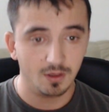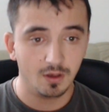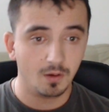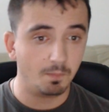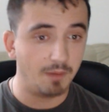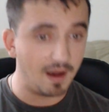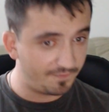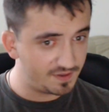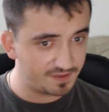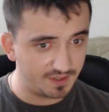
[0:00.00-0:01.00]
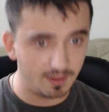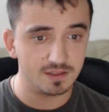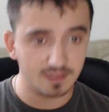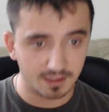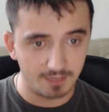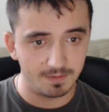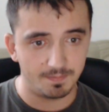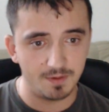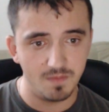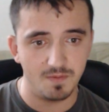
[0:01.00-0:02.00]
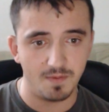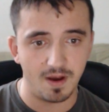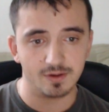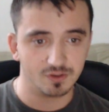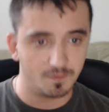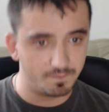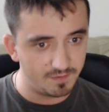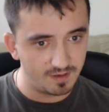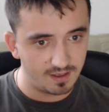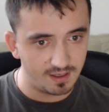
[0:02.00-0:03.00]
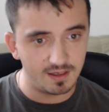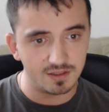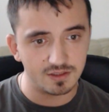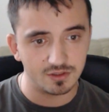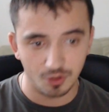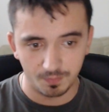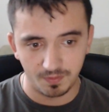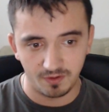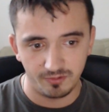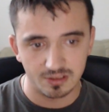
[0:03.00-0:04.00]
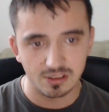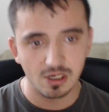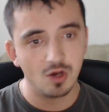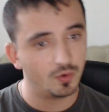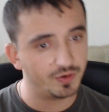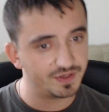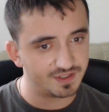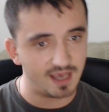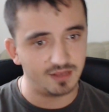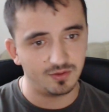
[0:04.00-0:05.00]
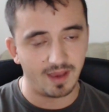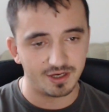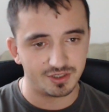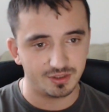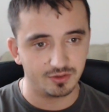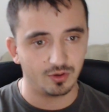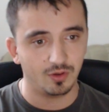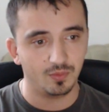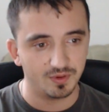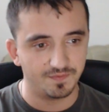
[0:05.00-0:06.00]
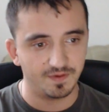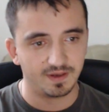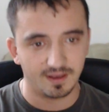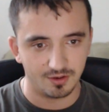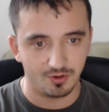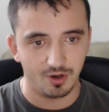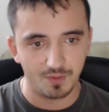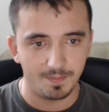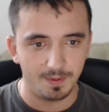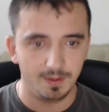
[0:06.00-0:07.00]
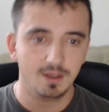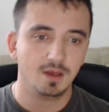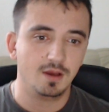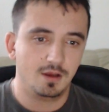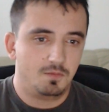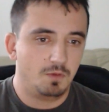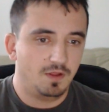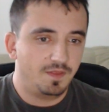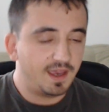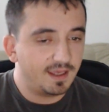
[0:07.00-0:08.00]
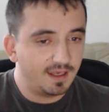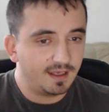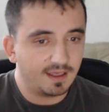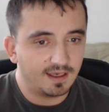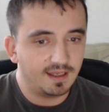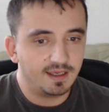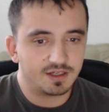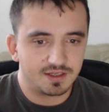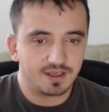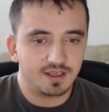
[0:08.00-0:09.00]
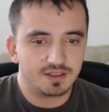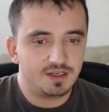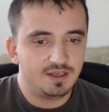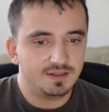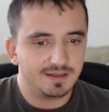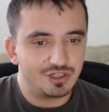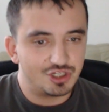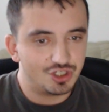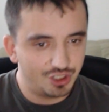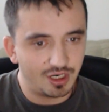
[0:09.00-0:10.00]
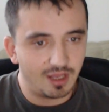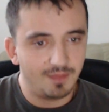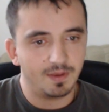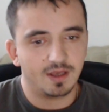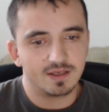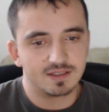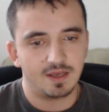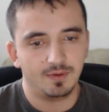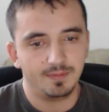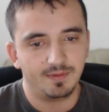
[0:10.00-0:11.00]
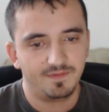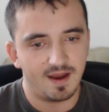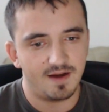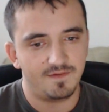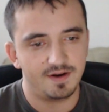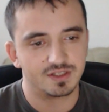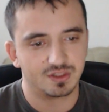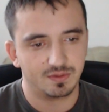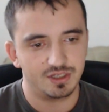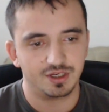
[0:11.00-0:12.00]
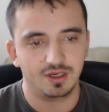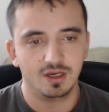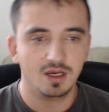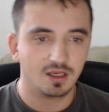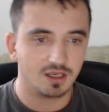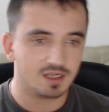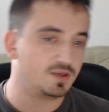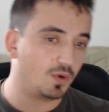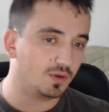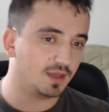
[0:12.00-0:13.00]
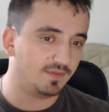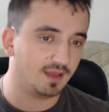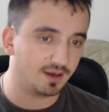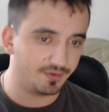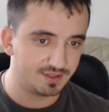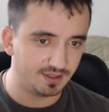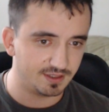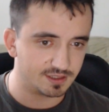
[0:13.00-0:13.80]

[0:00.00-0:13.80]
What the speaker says: Buff resilience, keep the PvP power. So, PvEers, not PvEers, who decide to actually roll with a freaking heroic weapon, well, they can actually get easily shit on because they will be very squishy because they won't have a lot of resilience.